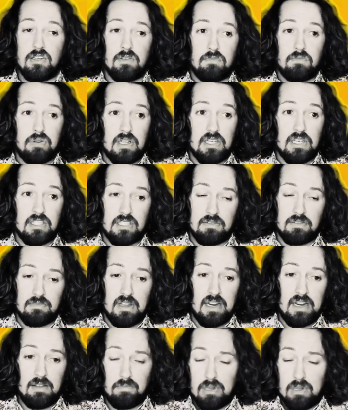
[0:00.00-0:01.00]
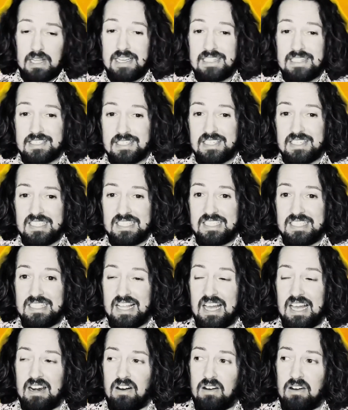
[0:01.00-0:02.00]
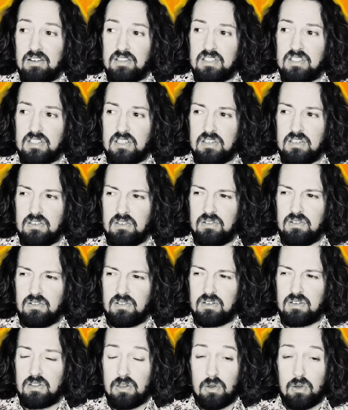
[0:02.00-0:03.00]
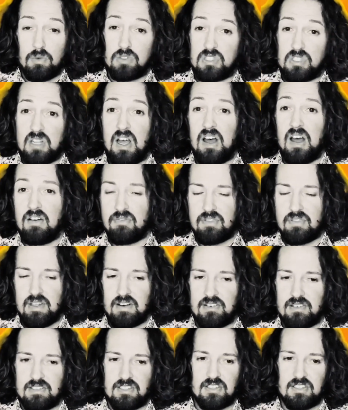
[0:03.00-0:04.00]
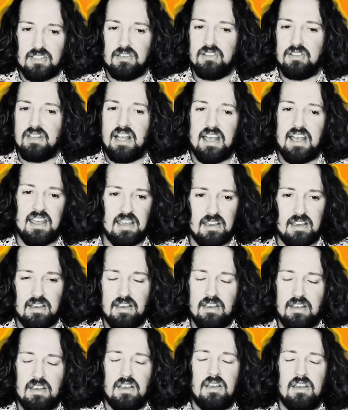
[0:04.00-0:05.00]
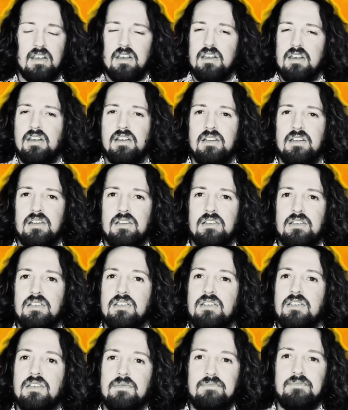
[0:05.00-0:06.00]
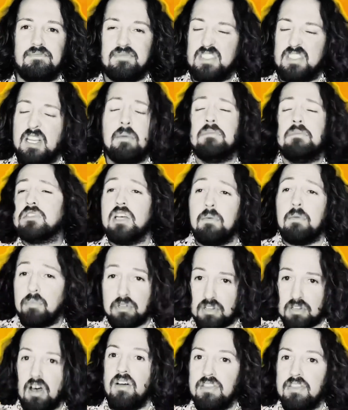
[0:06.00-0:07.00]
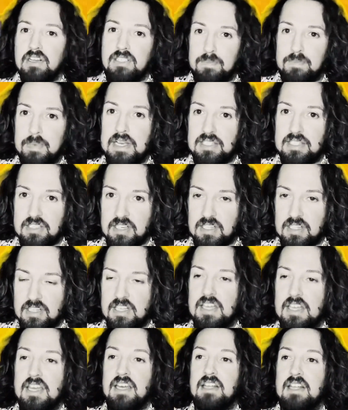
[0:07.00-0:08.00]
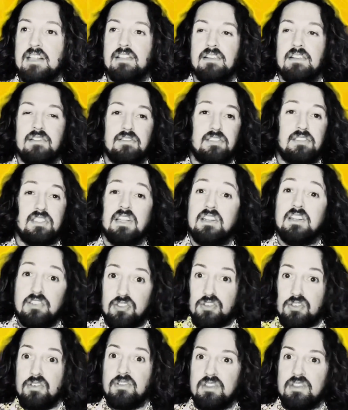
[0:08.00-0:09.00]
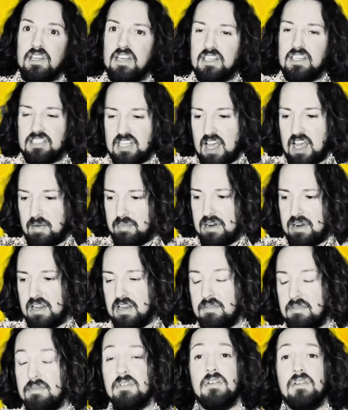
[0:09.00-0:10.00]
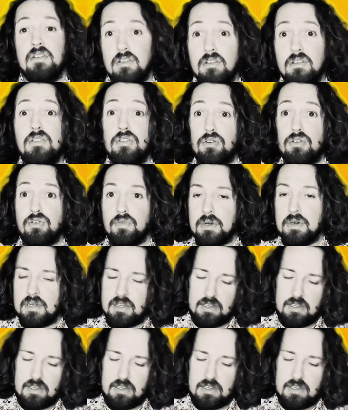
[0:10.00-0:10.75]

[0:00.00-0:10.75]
place in many places that are still closed off, that are still like something's up with all this basically, and there's sinister things happening through it.